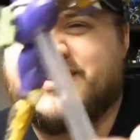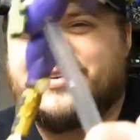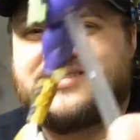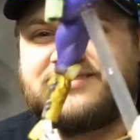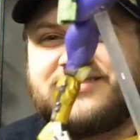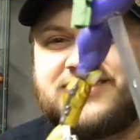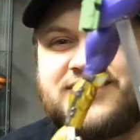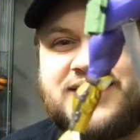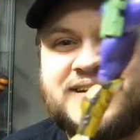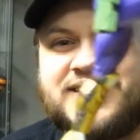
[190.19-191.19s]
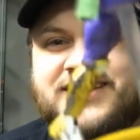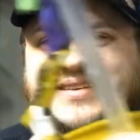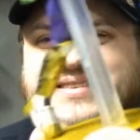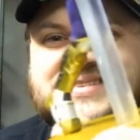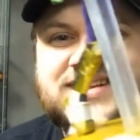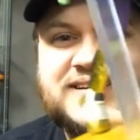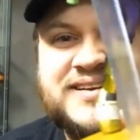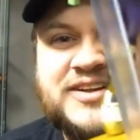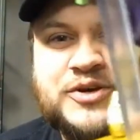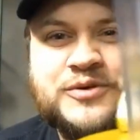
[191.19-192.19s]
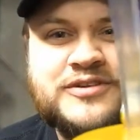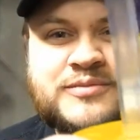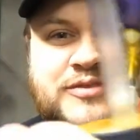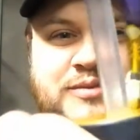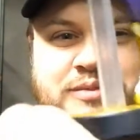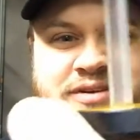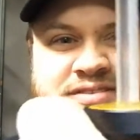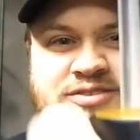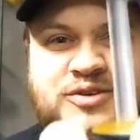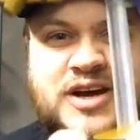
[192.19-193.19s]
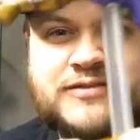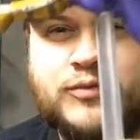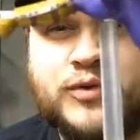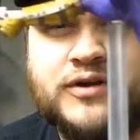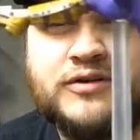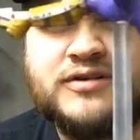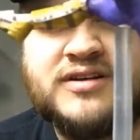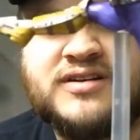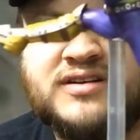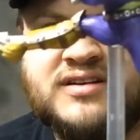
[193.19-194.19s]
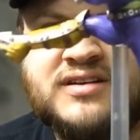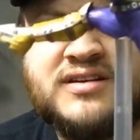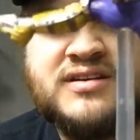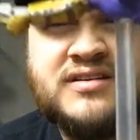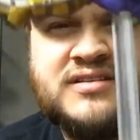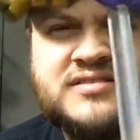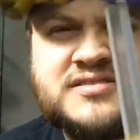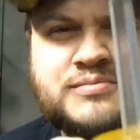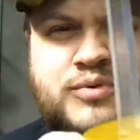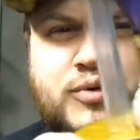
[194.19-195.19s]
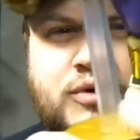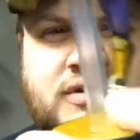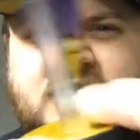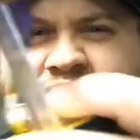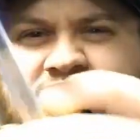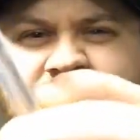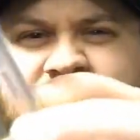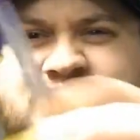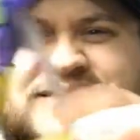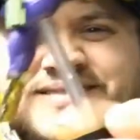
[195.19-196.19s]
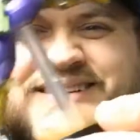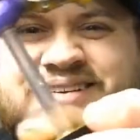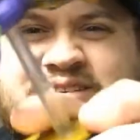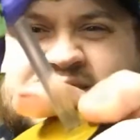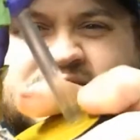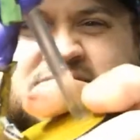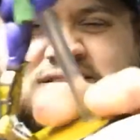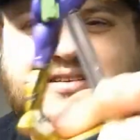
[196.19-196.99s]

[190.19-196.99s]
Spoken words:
at least it's not yellow or something, but it's still kind of a weird support. I don't know. It's just